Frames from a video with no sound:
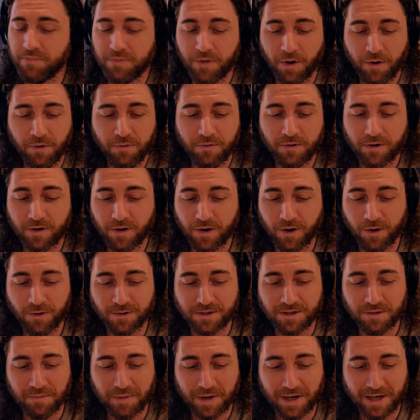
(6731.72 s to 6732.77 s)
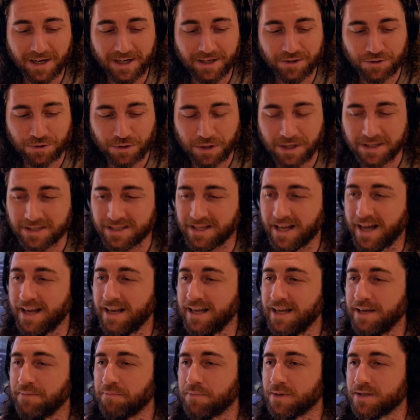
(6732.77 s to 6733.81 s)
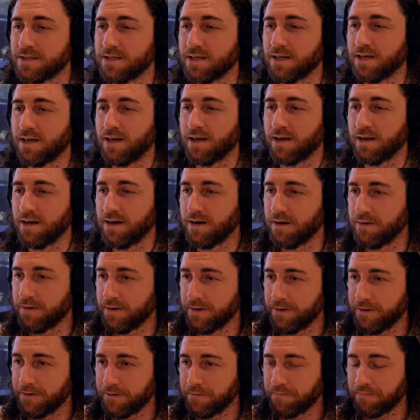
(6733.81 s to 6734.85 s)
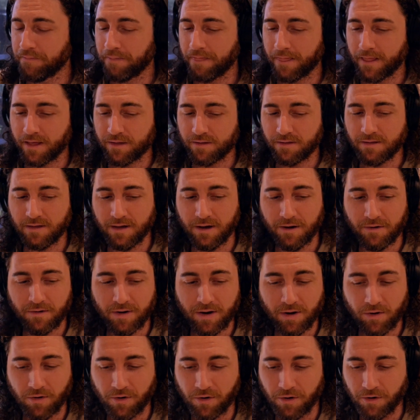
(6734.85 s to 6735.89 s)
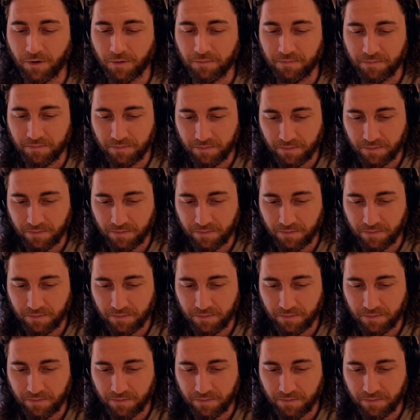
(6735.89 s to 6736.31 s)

don't ultimately trust any particular theory or